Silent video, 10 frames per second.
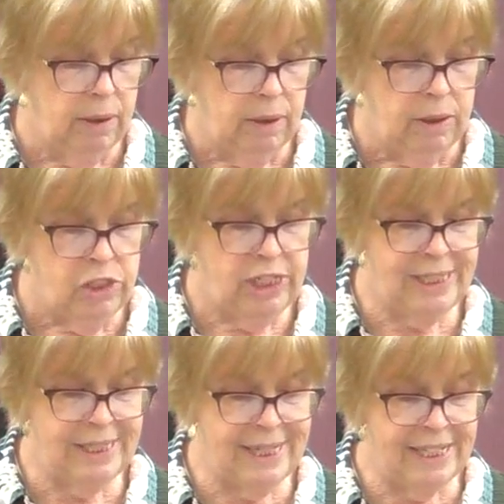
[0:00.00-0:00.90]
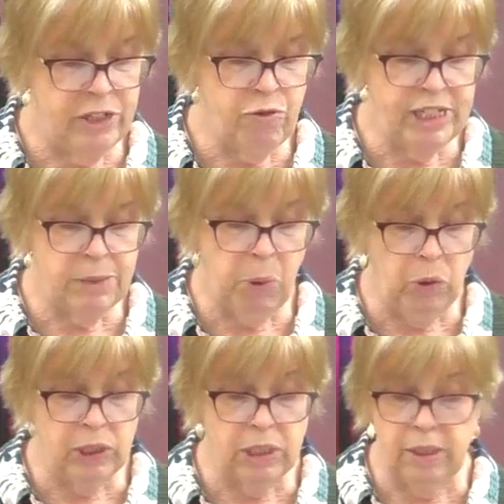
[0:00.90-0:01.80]
Jesus says in
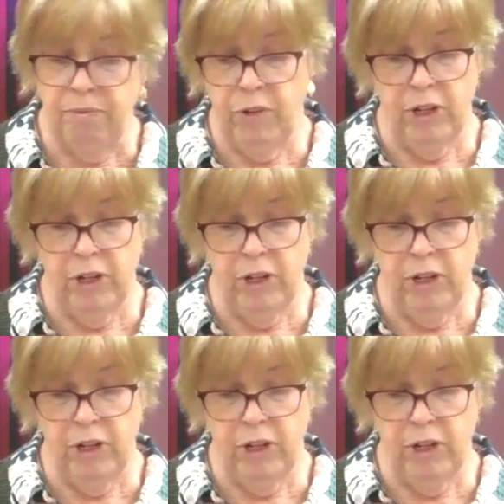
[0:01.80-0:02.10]
response in verse